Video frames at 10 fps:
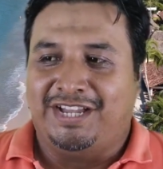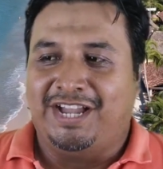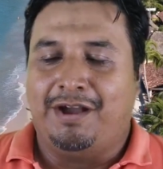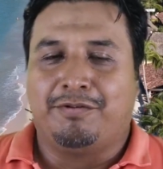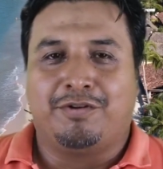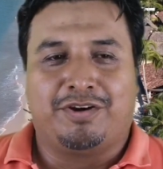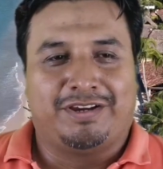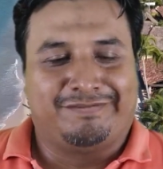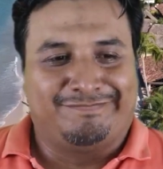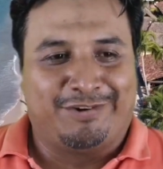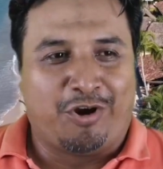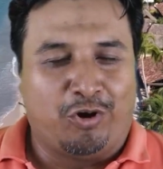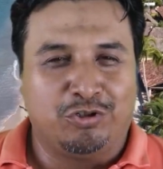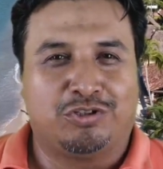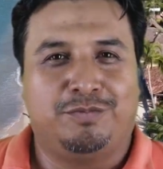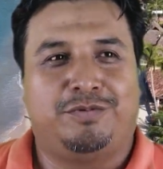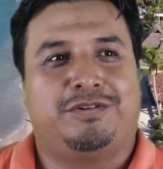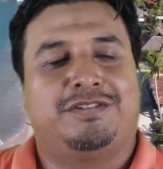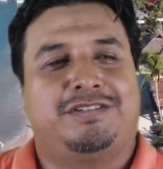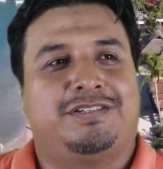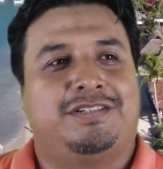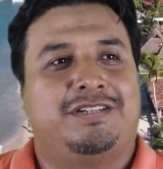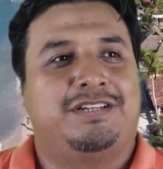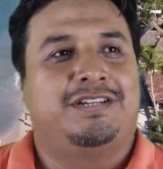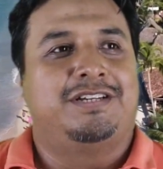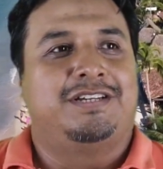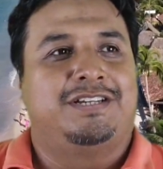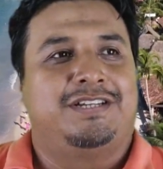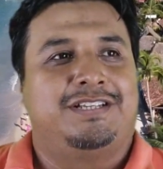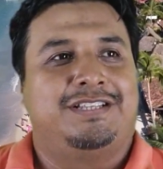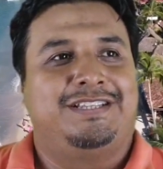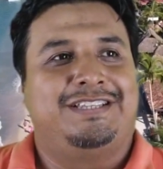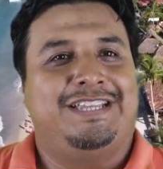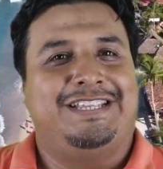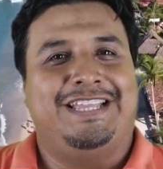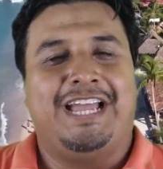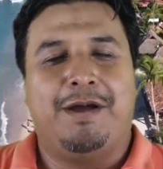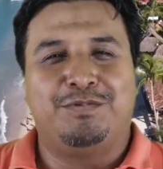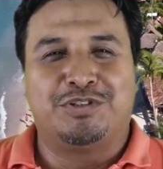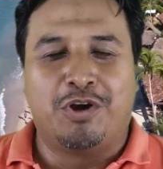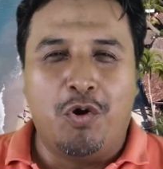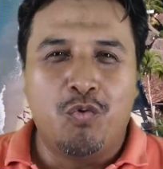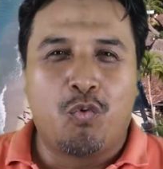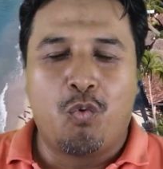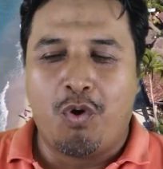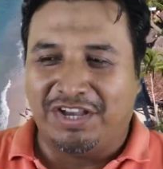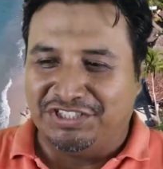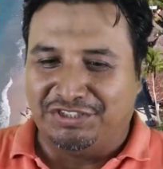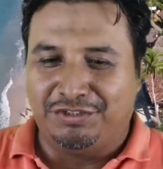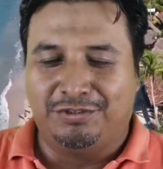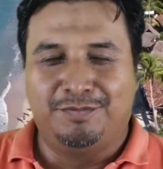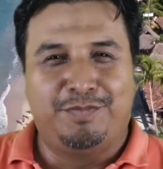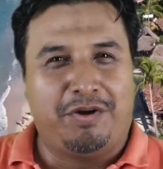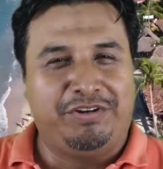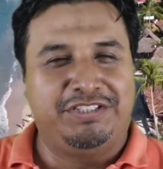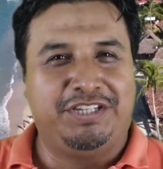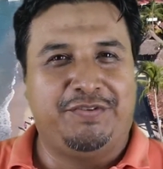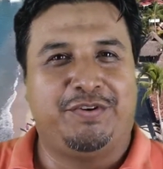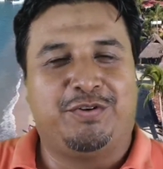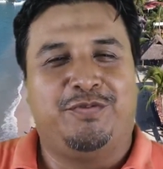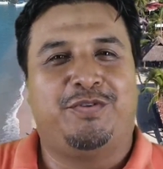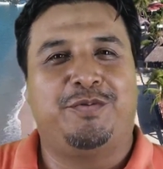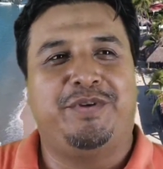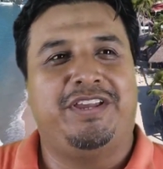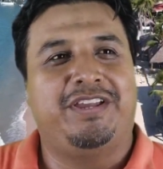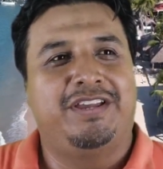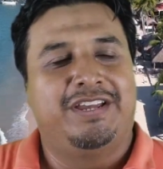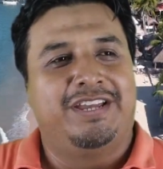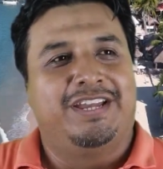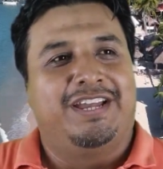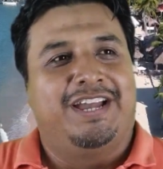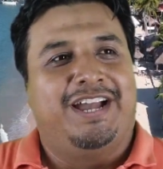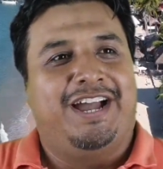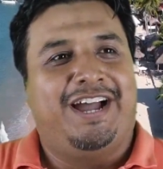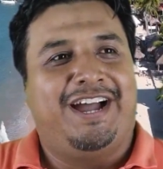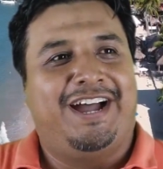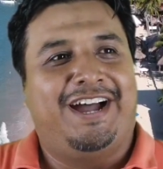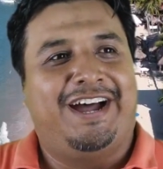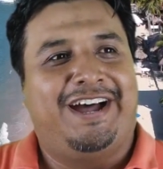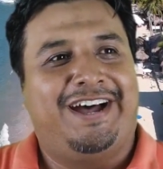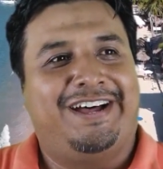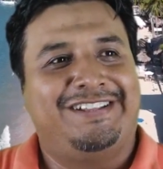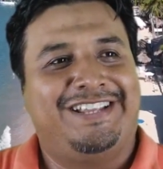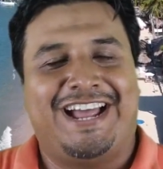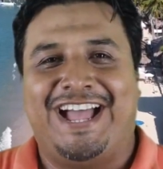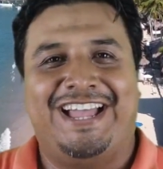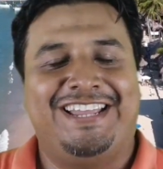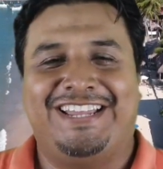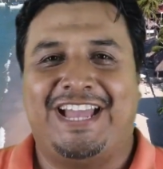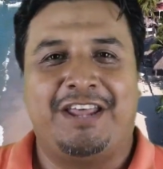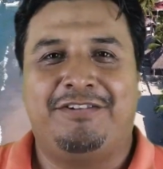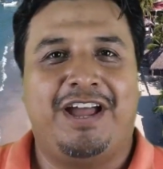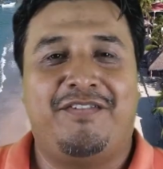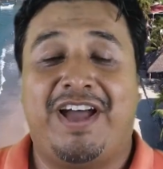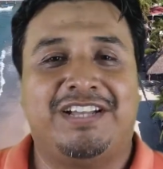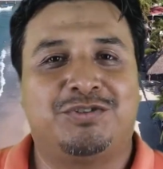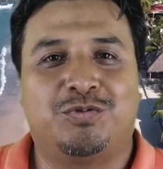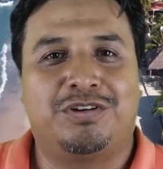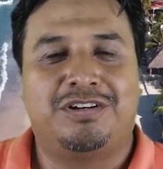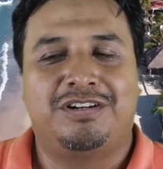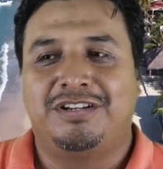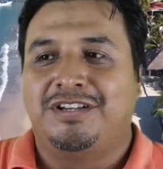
I have customers, they, they have some question very difficult for me uh, that I, I don't have an answer